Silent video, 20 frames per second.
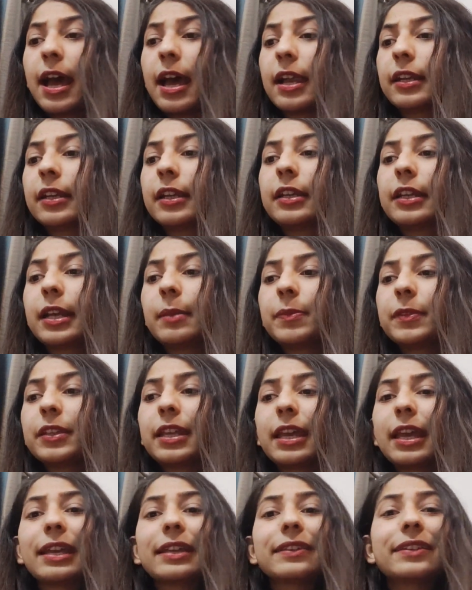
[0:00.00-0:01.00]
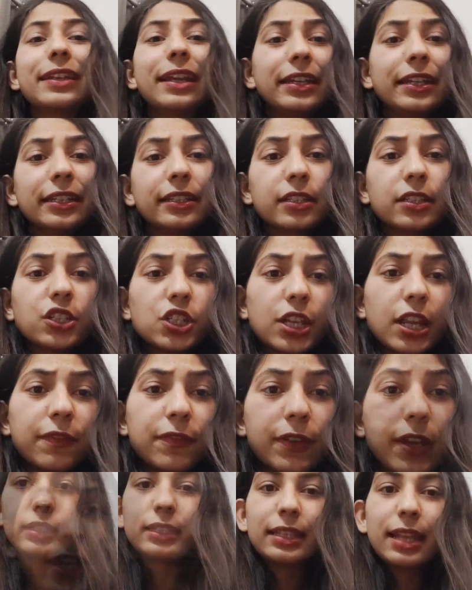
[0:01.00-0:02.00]
and it helps in extending the shelf
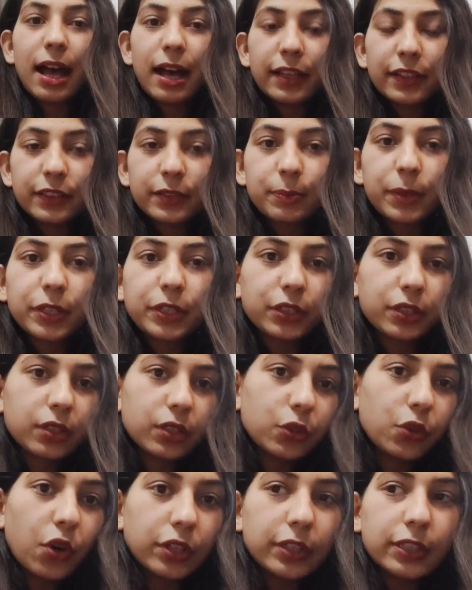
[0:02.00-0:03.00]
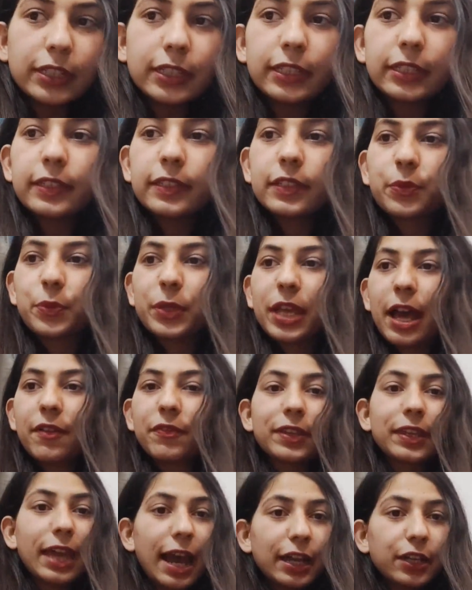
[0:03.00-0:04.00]
life. Last but not the least, we
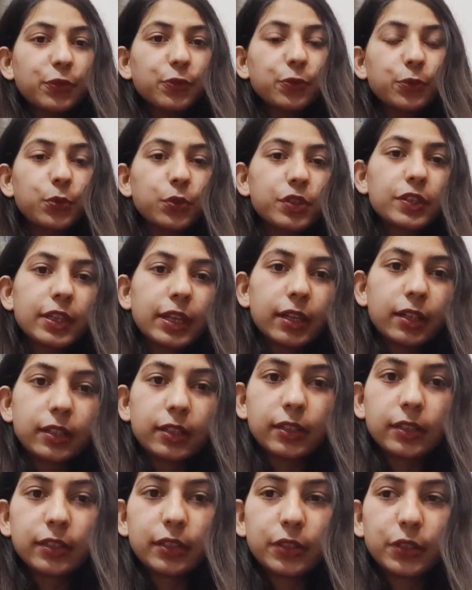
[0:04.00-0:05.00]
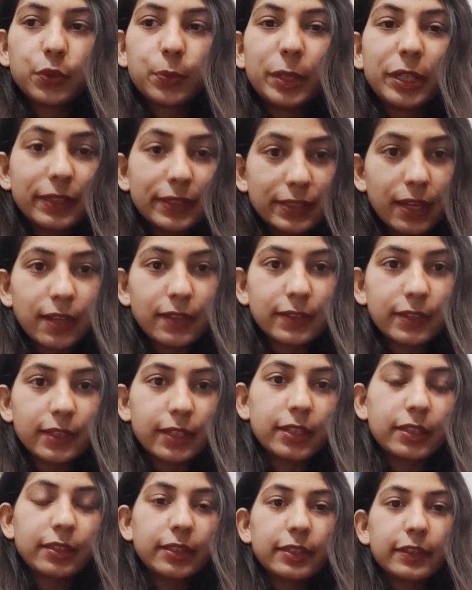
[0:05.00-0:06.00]
have canned foods to be discussed
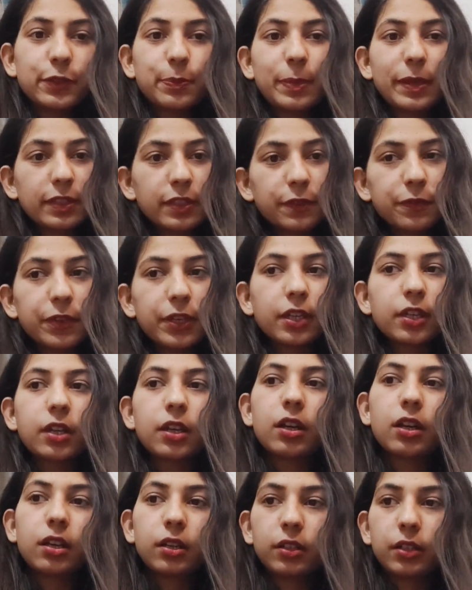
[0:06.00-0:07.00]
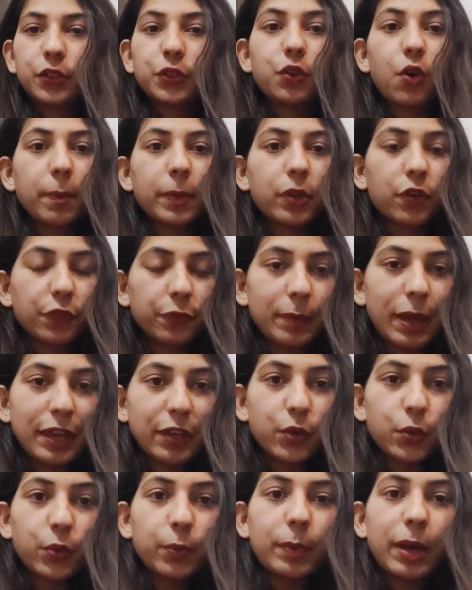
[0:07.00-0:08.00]
in this specific topic of
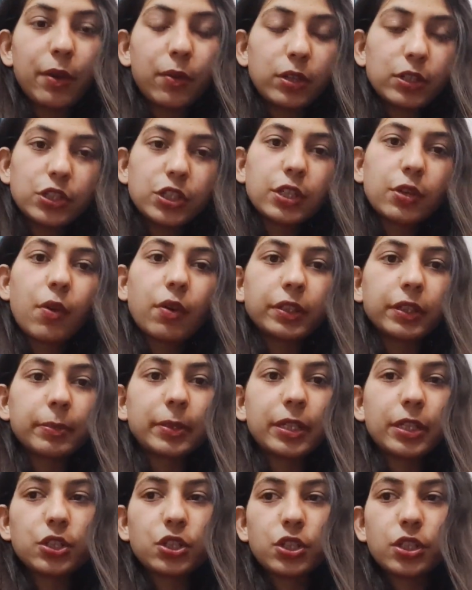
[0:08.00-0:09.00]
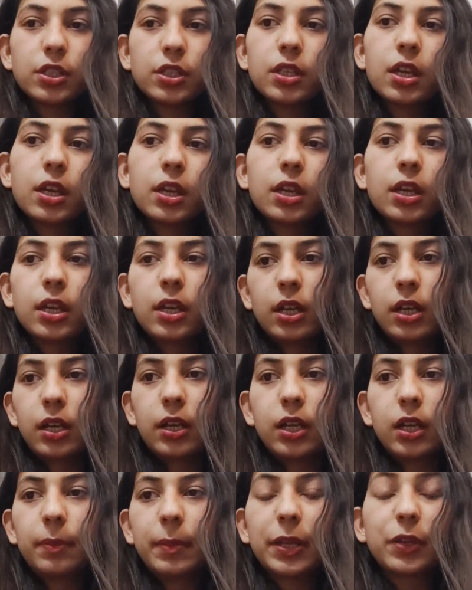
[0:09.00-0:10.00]
microbiology contamination,
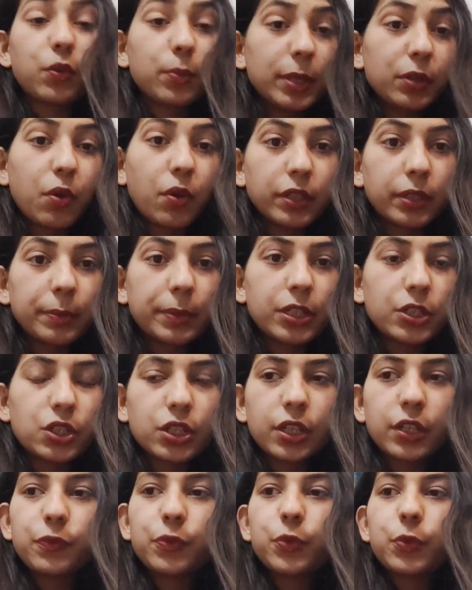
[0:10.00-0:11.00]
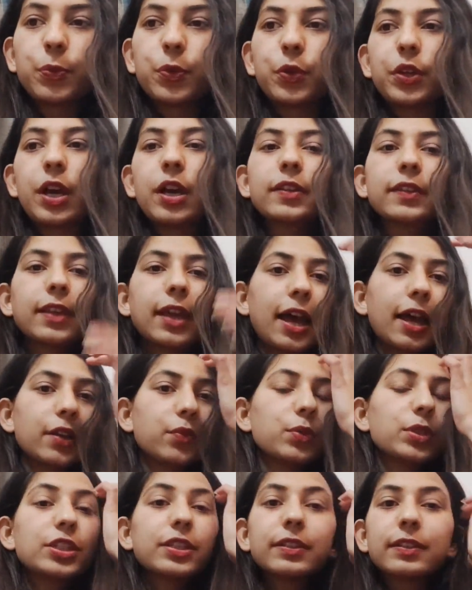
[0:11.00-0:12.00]
microbial contamination in food products, and
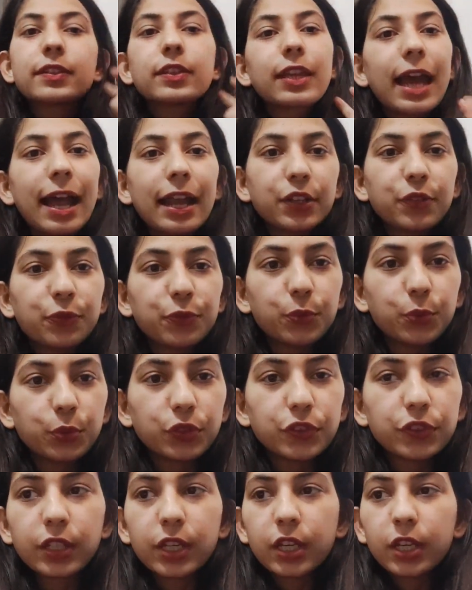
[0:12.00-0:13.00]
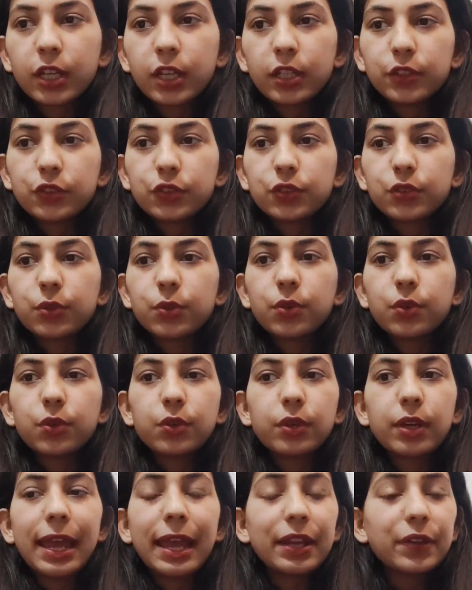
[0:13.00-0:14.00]
which is canned foods.
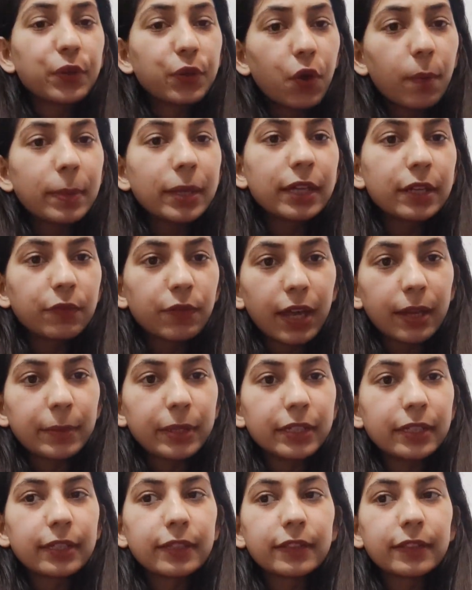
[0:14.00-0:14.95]
So anaerobic environment